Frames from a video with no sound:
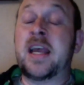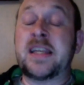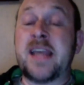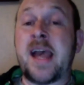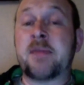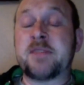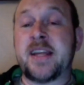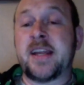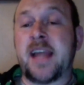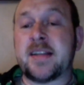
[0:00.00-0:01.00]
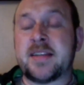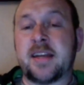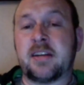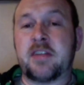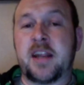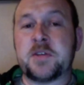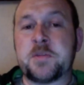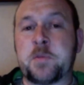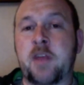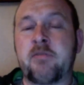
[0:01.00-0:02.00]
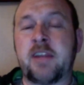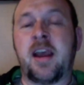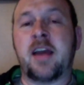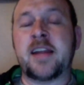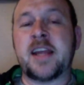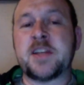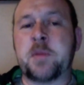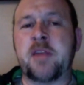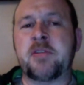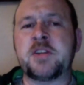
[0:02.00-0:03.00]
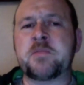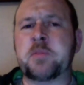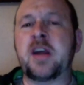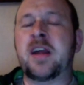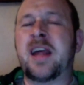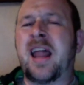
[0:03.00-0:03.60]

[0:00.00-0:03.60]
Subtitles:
Yeah, I take on Daniel's point regarding experience, but